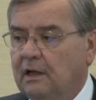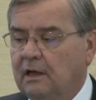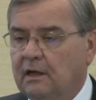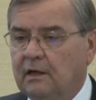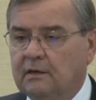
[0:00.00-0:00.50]

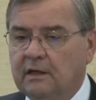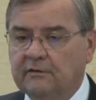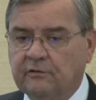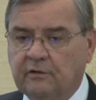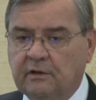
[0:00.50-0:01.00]
uh,
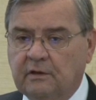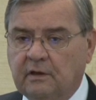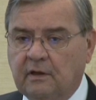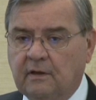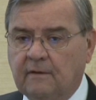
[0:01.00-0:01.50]
Leslie
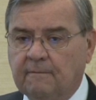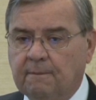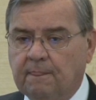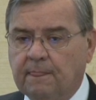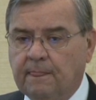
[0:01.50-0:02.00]
uh,
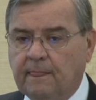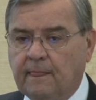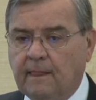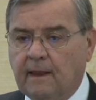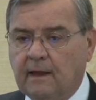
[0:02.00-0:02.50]

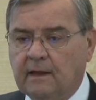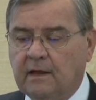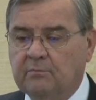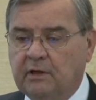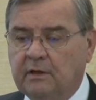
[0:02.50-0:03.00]

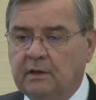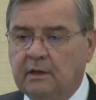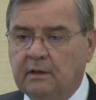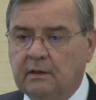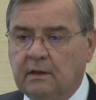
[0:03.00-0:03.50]
Hibbing,
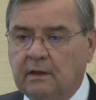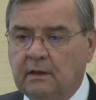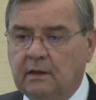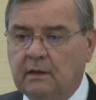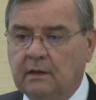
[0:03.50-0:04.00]
and,
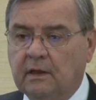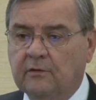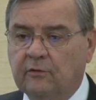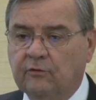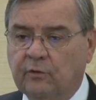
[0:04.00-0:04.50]
and,
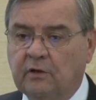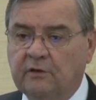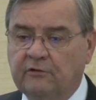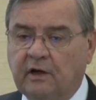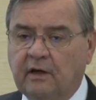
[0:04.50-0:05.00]
others, Will
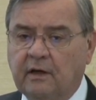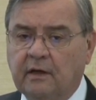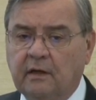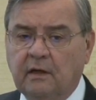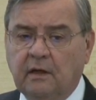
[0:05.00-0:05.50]

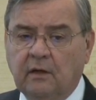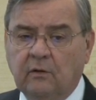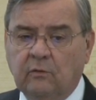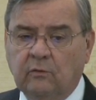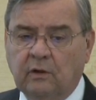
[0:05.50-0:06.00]
Ajai,
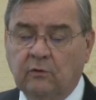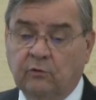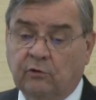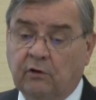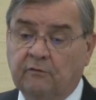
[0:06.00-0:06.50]
who
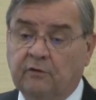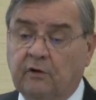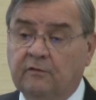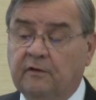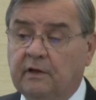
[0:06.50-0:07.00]
were
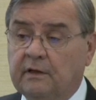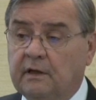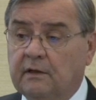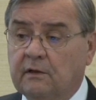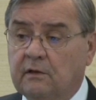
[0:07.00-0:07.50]
involved in that
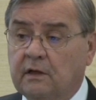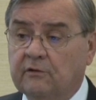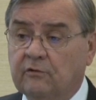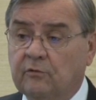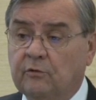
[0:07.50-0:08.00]
data
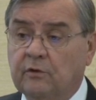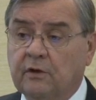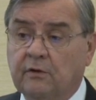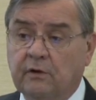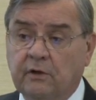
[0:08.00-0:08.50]
collection, will
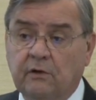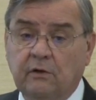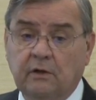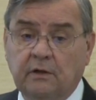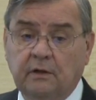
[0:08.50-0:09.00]
carry
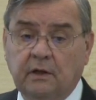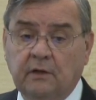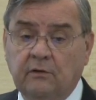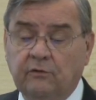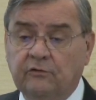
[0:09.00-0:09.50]
on
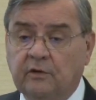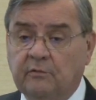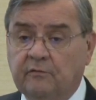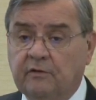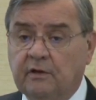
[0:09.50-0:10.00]
and do some
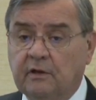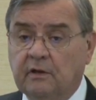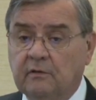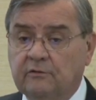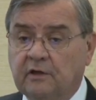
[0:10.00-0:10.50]
of the
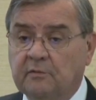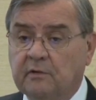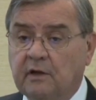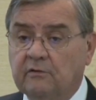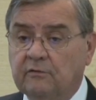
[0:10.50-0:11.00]
uh, same
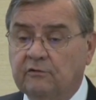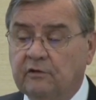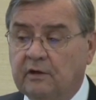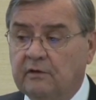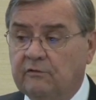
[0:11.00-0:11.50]
kinds of
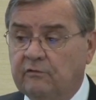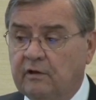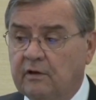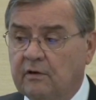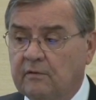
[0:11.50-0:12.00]
studies
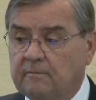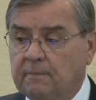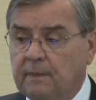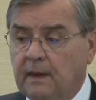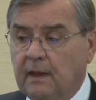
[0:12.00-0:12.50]
there.
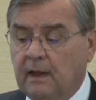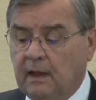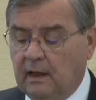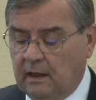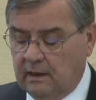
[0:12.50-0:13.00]

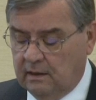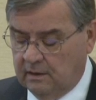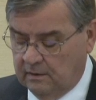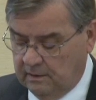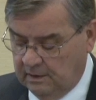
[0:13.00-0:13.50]

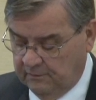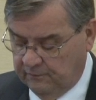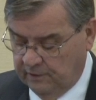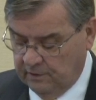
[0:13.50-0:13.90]
Uh, if we